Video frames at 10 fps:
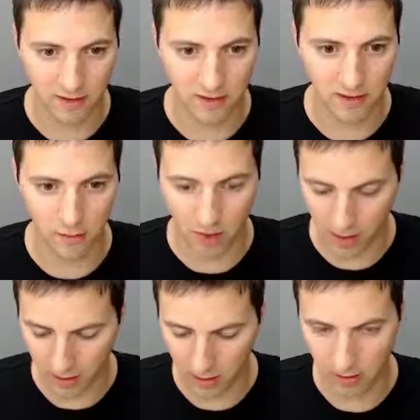tty
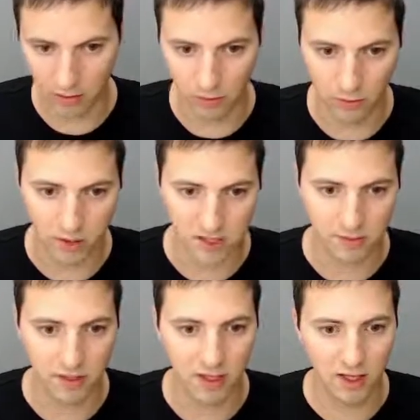
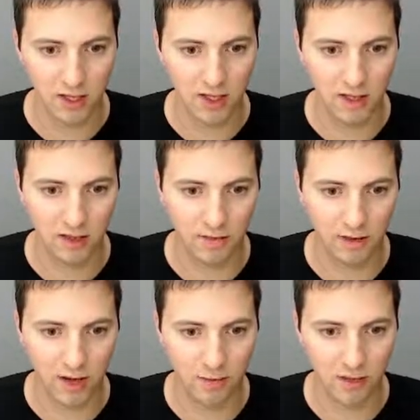USB, and if
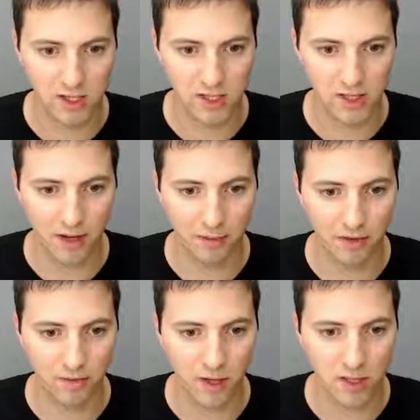I press
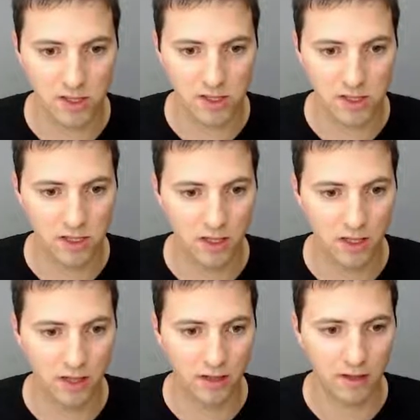tab twice,
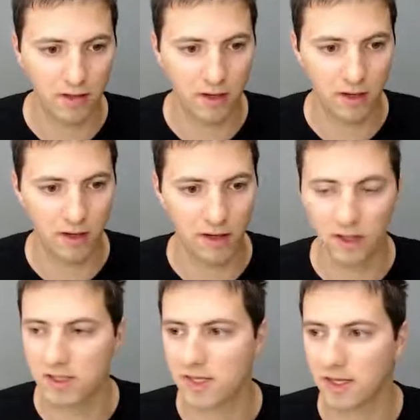then I
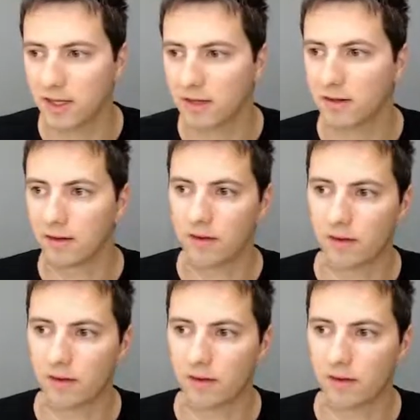can see that,